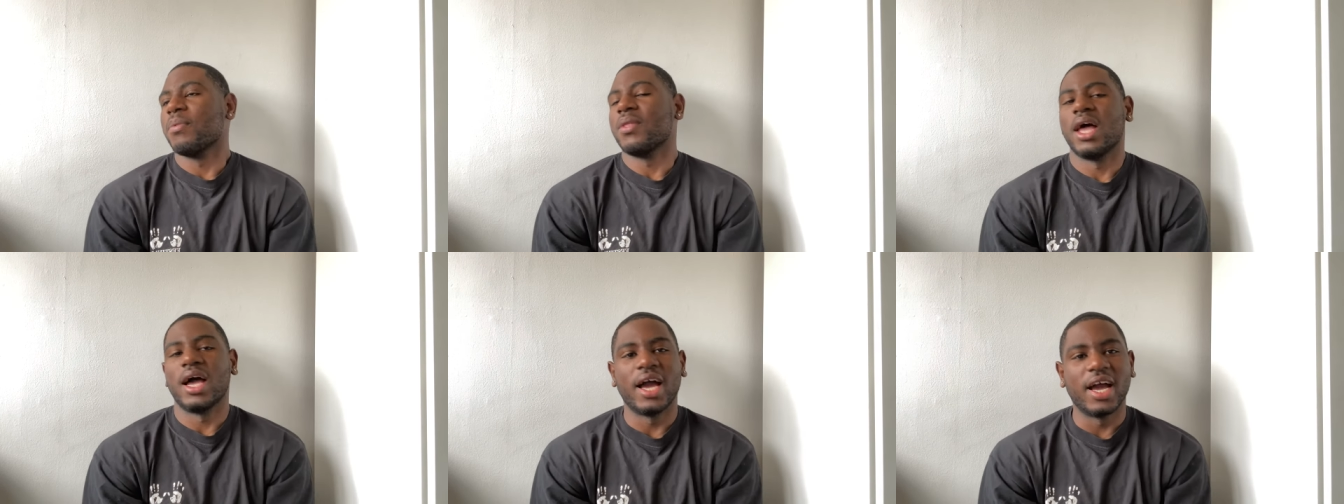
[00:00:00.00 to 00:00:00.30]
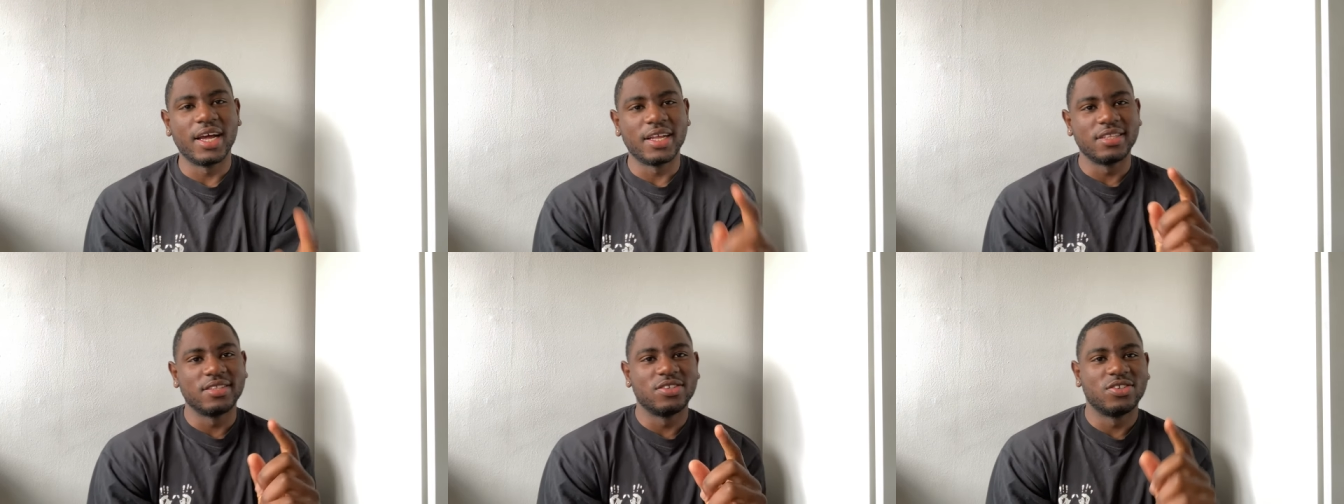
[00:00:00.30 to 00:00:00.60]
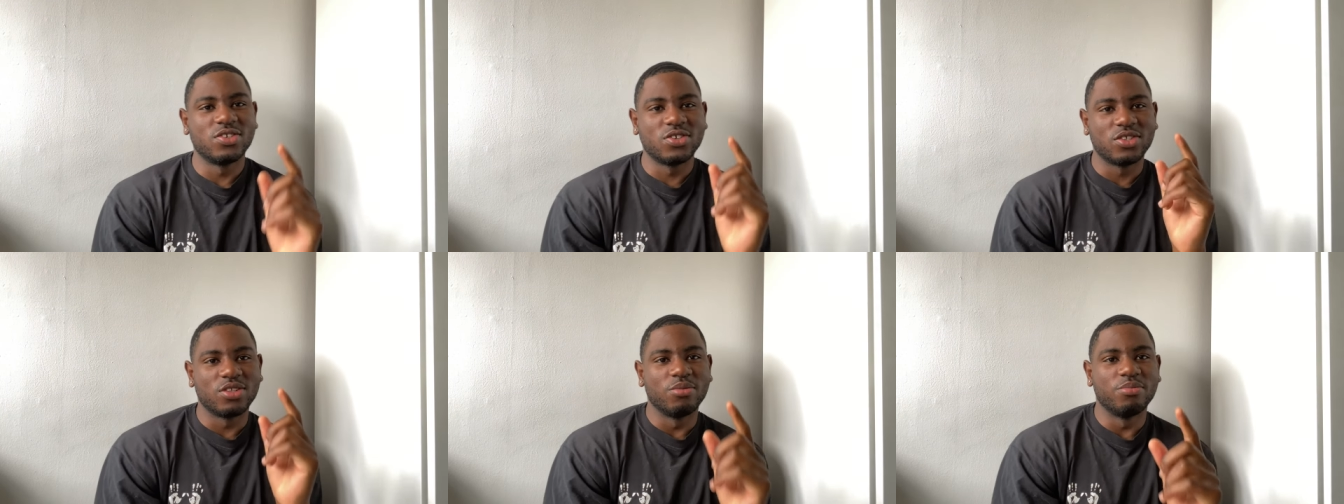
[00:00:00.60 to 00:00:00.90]
And
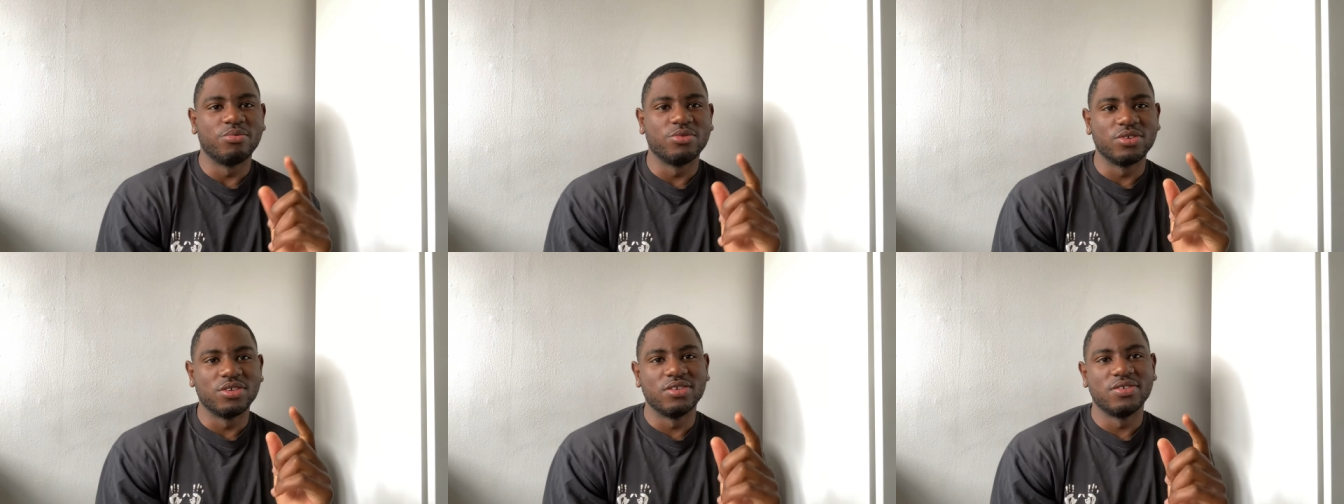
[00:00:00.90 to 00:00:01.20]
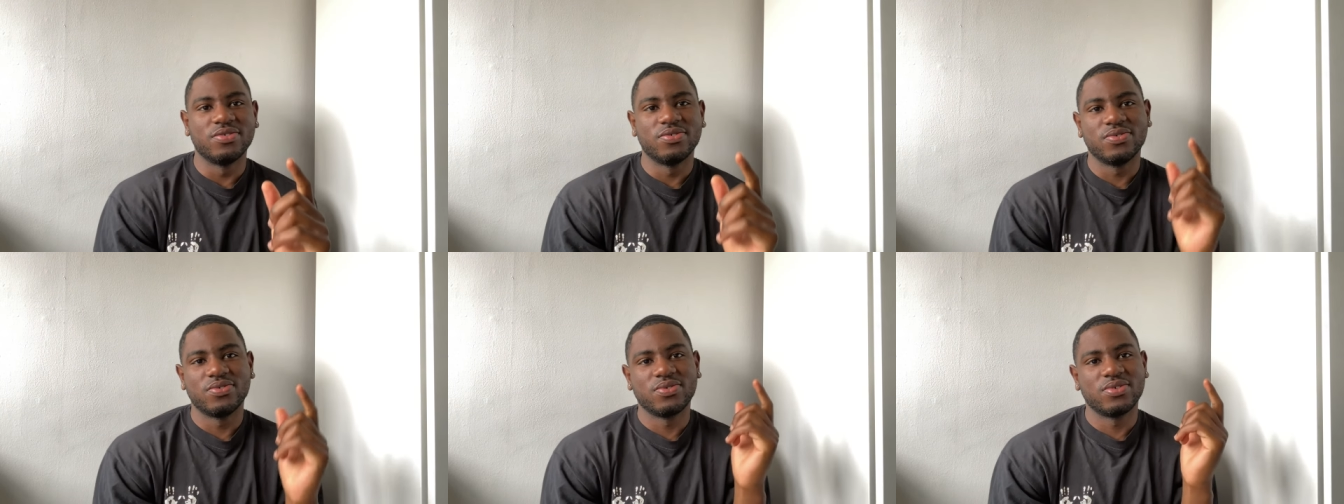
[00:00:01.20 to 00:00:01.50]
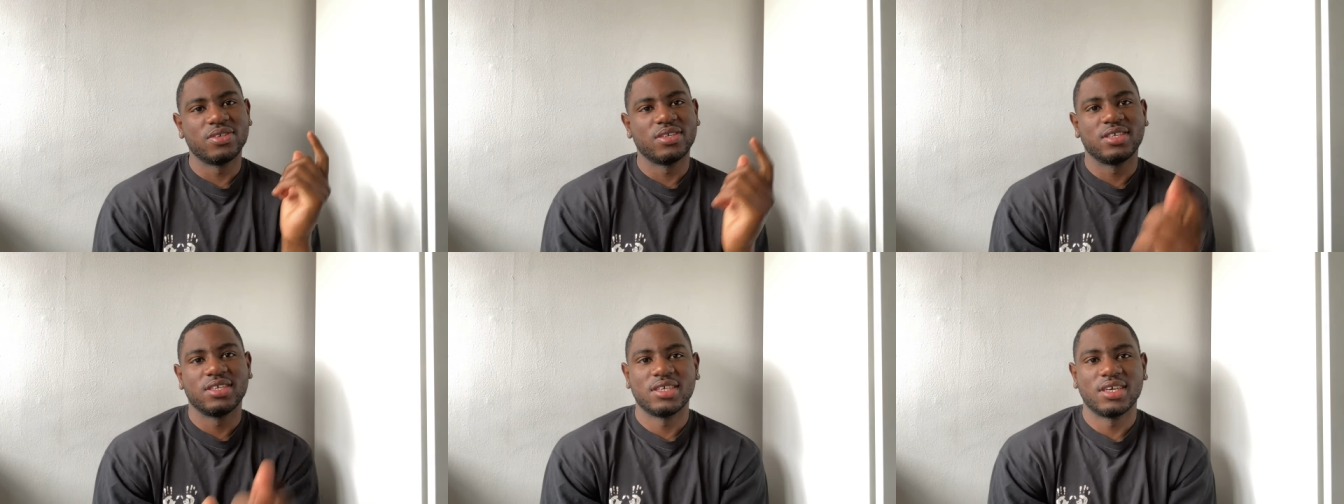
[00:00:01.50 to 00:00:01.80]
just a brief,
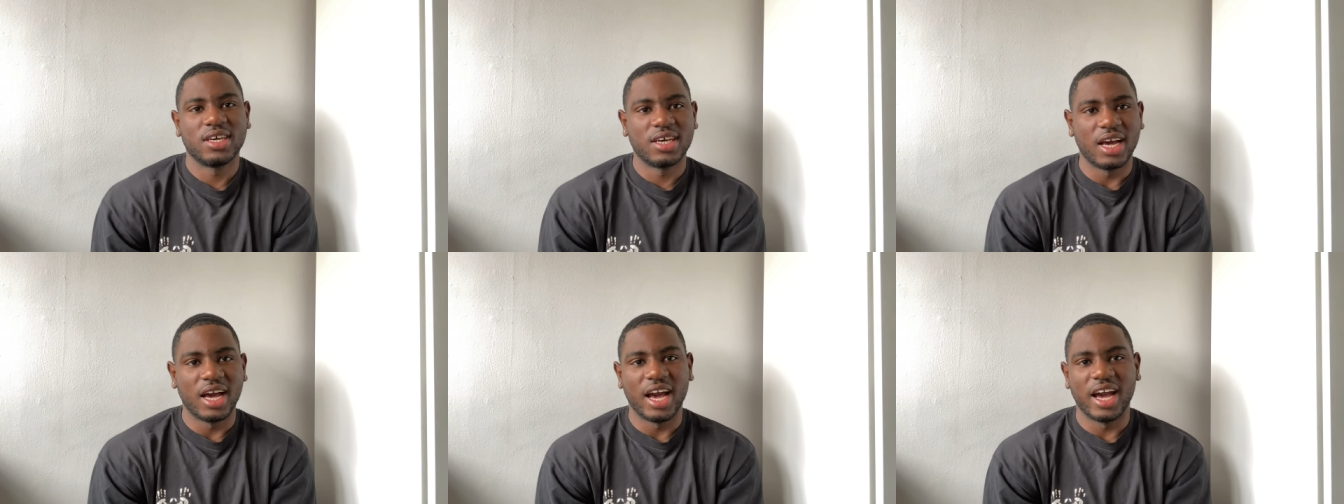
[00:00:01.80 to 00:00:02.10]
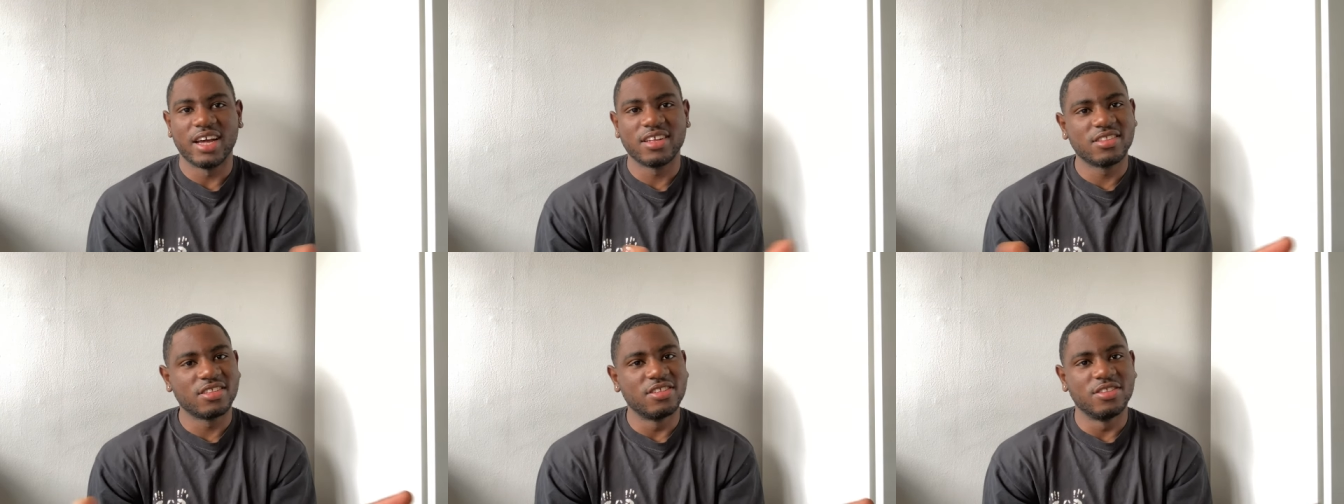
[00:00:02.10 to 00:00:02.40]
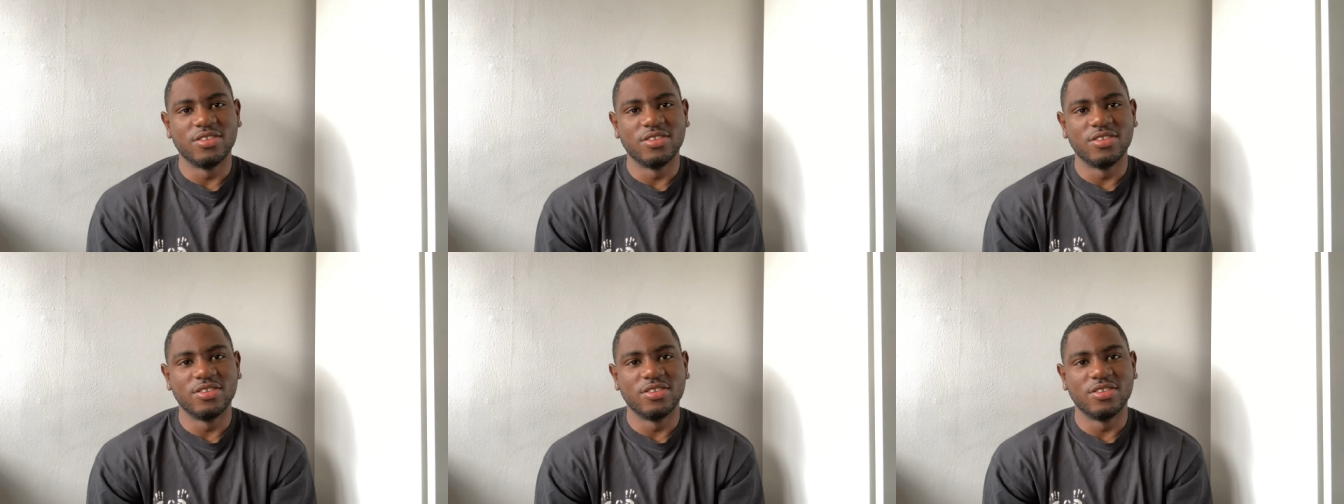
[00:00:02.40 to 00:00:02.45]
I had to